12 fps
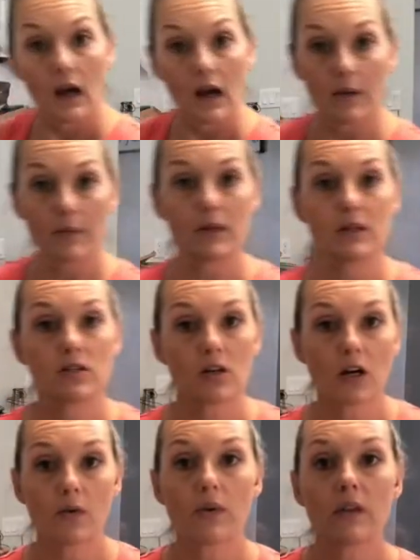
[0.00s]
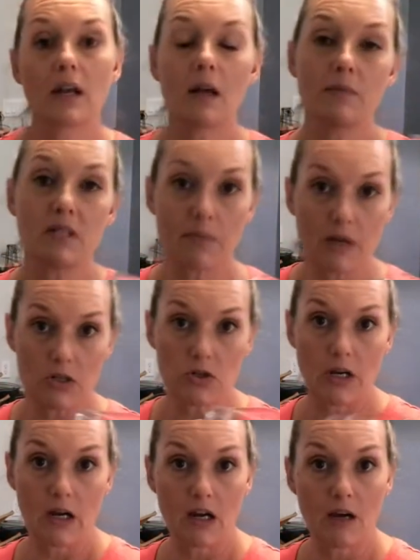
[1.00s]
I'm going to start with an empty
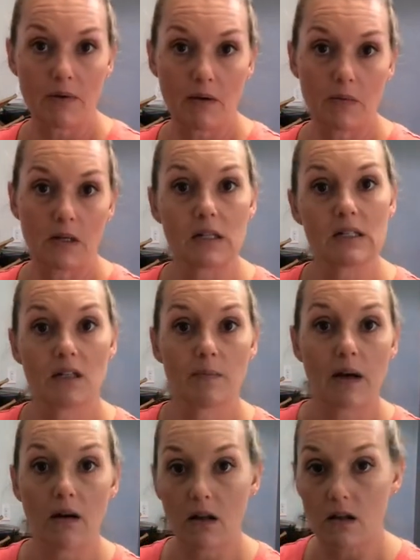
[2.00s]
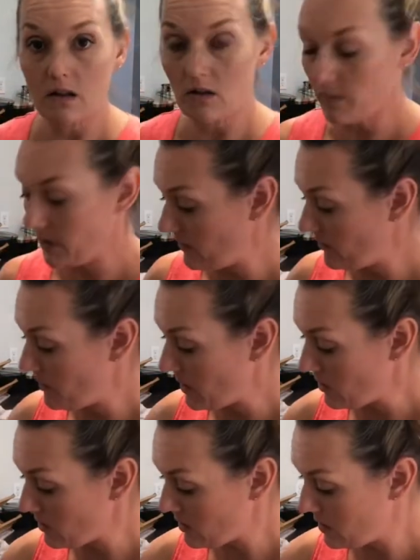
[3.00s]
measuring cup. I'm going to dip out a little bit of the
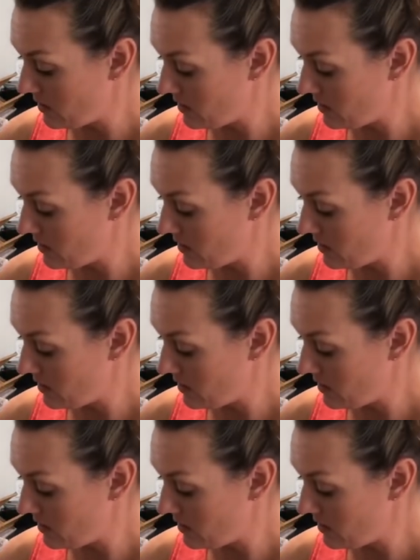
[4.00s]
milk.